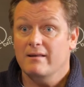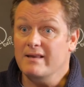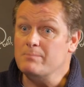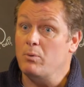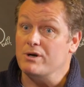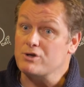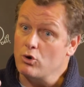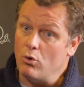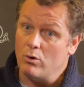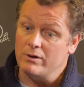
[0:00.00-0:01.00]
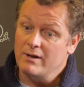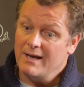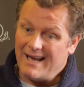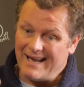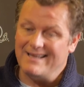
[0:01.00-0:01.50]
These boys are going
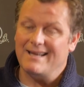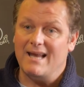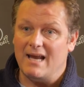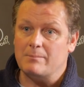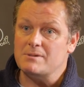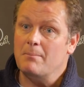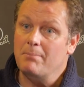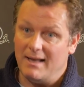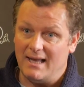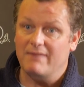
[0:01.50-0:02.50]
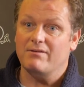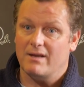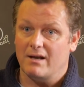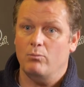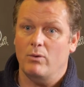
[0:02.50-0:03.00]
into games believing
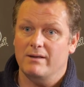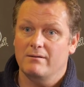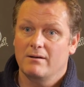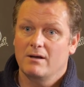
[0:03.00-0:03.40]
they can win